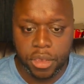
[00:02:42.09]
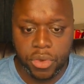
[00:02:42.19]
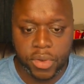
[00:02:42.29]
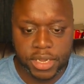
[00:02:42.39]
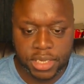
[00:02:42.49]

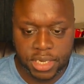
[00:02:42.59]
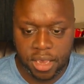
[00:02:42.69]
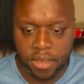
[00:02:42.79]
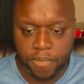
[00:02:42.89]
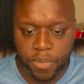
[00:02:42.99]
you can
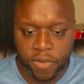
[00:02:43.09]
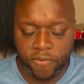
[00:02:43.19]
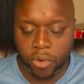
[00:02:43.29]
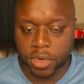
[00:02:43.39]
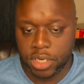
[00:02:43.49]
see
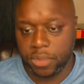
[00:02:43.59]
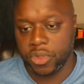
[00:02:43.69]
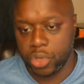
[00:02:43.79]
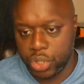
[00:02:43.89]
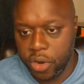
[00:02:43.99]
for
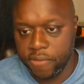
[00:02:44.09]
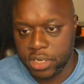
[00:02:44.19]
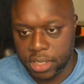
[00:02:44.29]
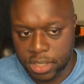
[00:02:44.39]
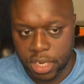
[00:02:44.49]
similar
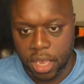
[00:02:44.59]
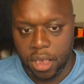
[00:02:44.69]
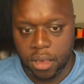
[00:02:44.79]
services,